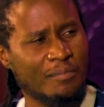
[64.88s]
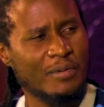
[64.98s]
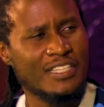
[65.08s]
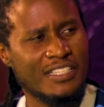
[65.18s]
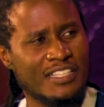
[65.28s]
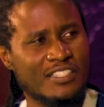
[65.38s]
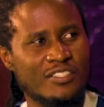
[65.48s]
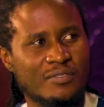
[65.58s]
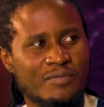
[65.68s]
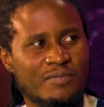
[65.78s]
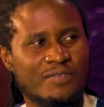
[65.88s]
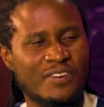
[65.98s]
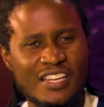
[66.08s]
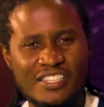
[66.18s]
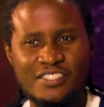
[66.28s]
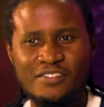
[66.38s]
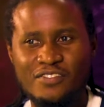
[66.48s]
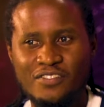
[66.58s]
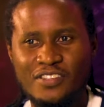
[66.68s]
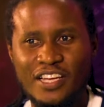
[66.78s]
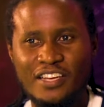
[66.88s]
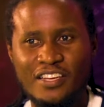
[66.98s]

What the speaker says: It makes sense. Hey. Fans. Like,